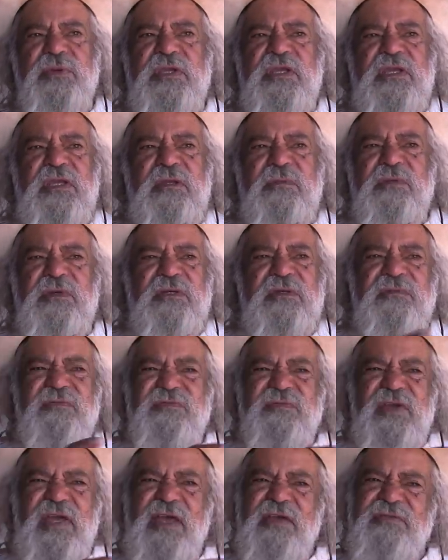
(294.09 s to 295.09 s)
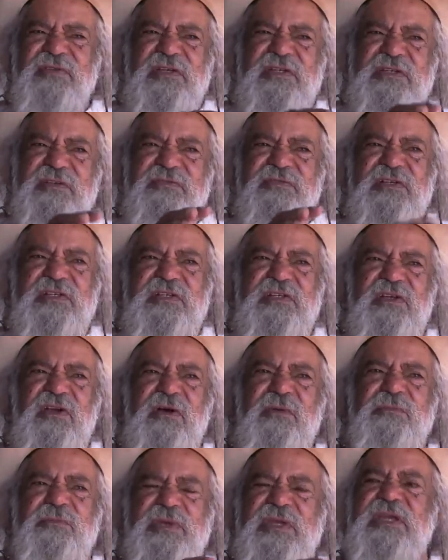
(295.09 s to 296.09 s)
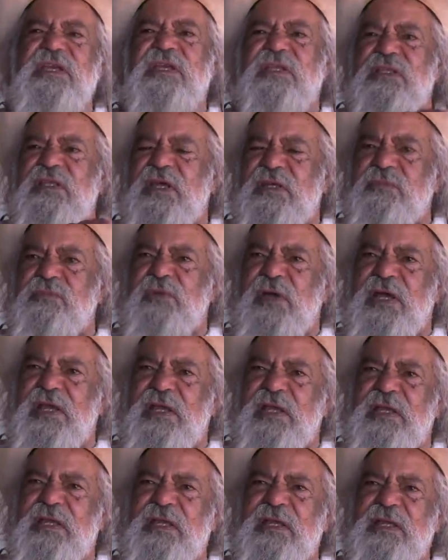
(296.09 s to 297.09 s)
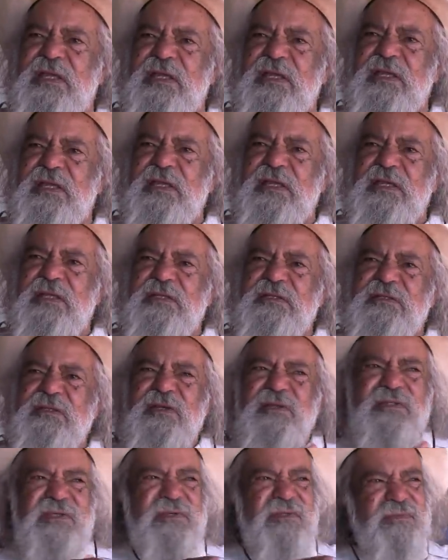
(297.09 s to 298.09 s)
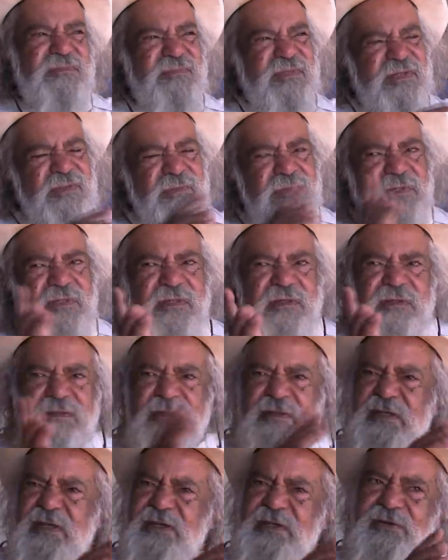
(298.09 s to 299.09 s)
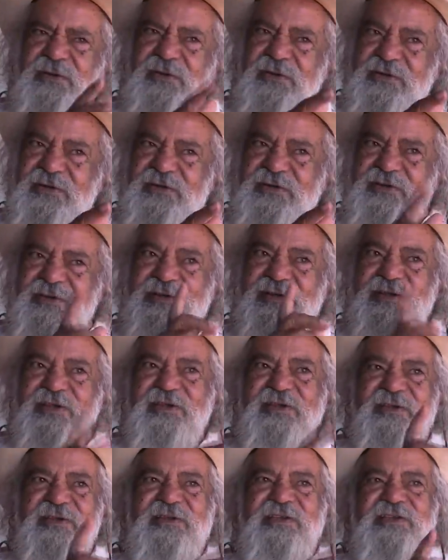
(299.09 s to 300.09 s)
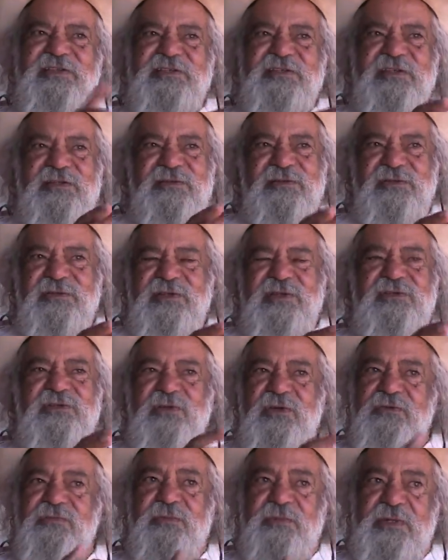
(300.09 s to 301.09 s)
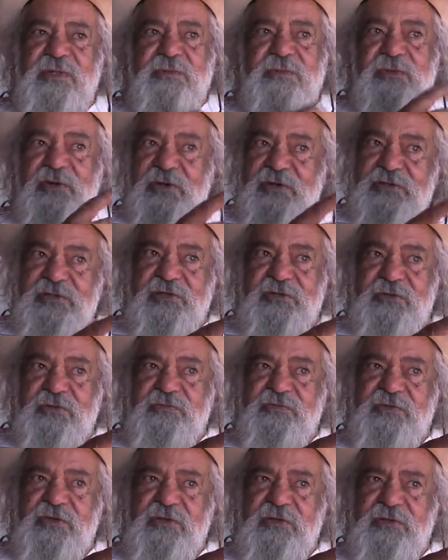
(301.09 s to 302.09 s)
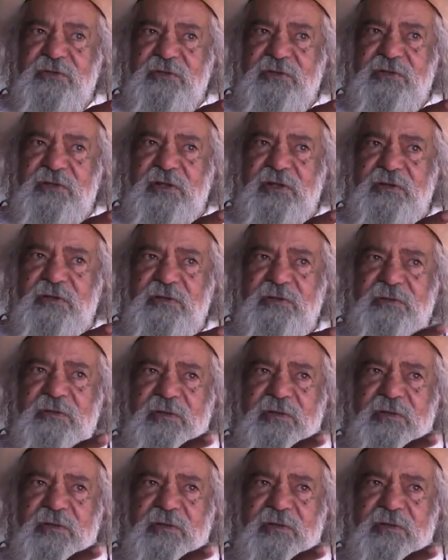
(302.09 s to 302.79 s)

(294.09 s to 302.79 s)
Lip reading: being, but having difficulty of being that way. So there's a bit of a, hang on, it's good for me, why isn't it good for you, you know?